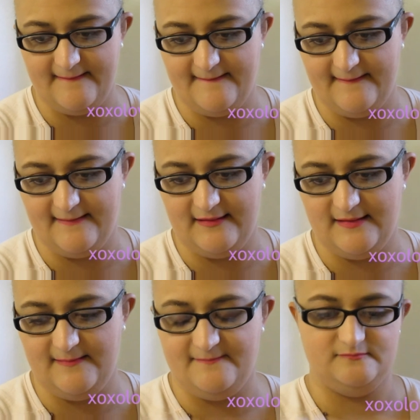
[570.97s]

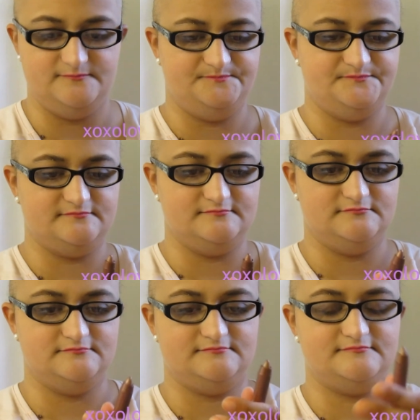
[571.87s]
Nobody speaks.